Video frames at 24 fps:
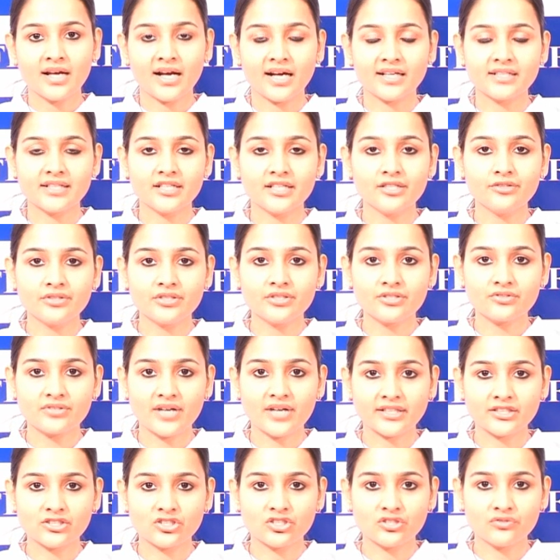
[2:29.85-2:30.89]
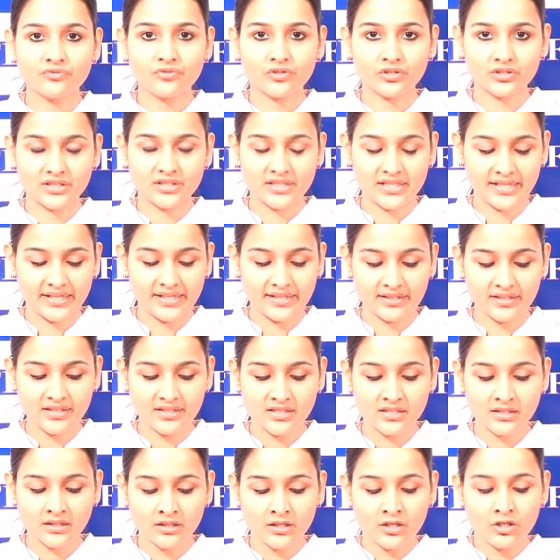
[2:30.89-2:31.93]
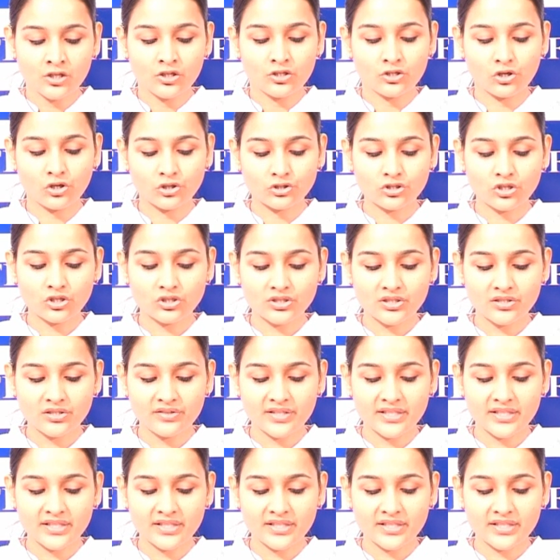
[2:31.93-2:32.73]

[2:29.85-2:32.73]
Our derivative strategy for the day is long Dr.